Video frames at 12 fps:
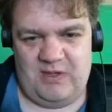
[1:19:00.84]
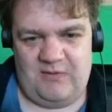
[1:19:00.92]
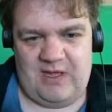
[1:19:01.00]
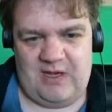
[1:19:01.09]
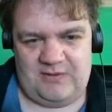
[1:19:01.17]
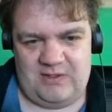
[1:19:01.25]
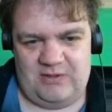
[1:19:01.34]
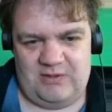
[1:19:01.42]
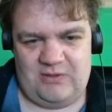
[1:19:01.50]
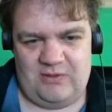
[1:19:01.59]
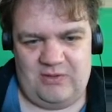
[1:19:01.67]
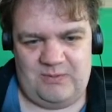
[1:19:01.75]
fan of serious
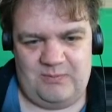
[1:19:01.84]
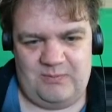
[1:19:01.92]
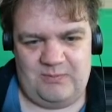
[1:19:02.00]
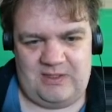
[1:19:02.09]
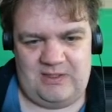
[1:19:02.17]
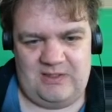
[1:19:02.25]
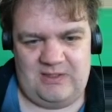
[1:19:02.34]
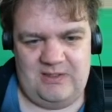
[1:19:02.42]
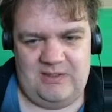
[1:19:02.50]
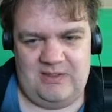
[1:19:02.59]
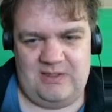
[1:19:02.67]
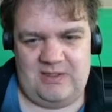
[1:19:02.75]
stories, but
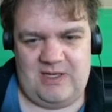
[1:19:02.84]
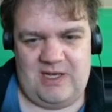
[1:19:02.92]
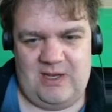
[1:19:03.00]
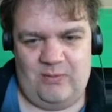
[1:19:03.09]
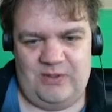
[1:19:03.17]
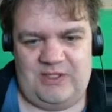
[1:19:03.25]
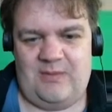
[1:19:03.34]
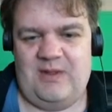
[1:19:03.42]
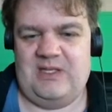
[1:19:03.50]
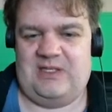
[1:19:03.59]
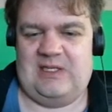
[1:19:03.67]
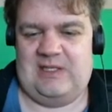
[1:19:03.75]
when something
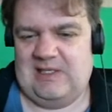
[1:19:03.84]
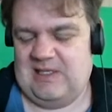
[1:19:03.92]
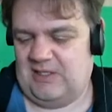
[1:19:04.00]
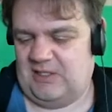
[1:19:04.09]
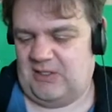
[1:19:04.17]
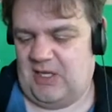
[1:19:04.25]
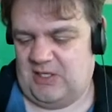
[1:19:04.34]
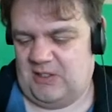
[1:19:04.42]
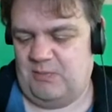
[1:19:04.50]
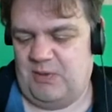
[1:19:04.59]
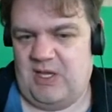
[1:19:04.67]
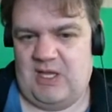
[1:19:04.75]
is clearly designed
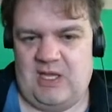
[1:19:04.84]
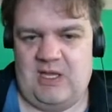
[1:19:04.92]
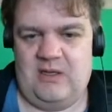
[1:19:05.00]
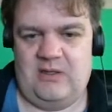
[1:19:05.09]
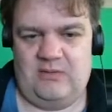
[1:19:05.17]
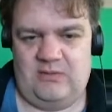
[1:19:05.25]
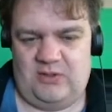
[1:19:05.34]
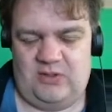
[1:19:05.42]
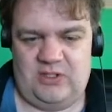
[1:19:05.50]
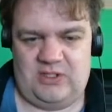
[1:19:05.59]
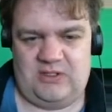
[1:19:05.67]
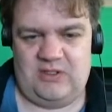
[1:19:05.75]
to be
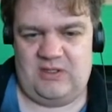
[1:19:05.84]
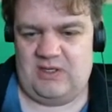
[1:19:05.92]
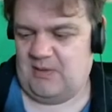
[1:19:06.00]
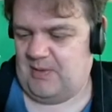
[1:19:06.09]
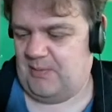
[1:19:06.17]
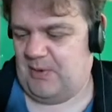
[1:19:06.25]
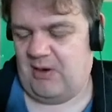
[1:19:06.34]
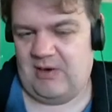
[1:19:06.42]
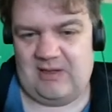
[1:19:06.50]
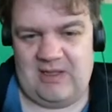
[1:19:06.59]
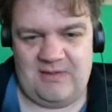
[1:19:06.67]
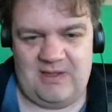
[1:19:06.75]
just a
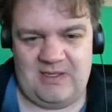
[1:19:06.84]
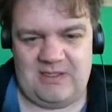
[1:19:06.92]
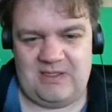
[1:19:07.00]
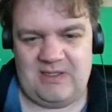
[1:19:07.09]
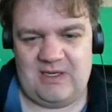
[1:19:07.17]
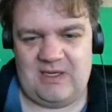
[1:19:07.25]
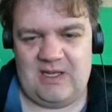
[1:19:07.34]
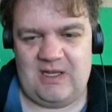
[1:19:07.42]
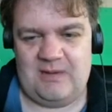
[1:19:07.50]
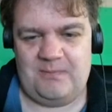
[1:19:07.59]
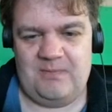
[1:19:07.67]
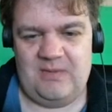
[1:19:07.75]
parody like this, then
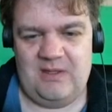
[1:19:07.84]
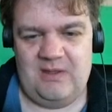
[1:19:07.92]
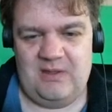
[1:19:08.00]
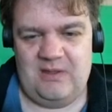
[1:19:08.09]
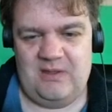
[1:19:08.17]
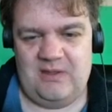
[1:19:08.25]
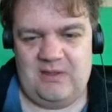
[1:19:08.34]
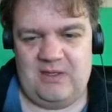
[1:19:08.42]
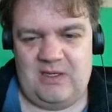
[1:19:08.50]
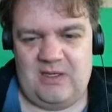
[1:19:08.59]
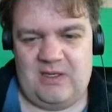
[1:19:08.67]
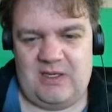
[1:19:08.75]

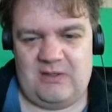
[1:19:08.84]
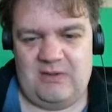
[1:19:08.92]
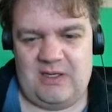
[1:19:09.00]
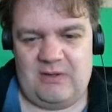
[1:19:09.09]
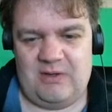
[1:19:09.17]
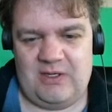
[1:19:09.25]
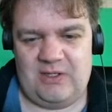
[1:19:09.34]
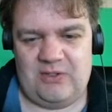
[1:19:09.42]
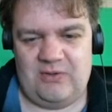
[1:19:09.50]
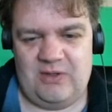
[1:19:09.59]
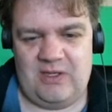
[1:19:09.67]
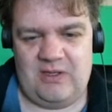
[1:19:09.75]
yeah, I quite
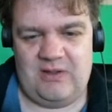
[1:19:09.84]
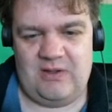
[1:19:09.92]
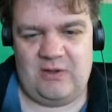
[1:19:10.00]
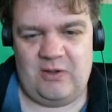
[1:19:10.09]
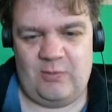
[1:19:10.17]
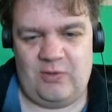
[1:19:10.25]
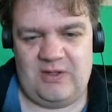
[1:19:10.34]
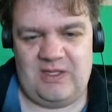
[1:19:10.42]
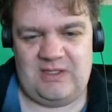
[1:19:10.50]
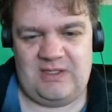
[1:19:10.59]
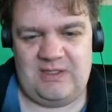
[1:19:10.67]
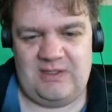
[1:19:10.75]
enjoy the humour in
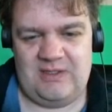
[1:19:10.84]
this.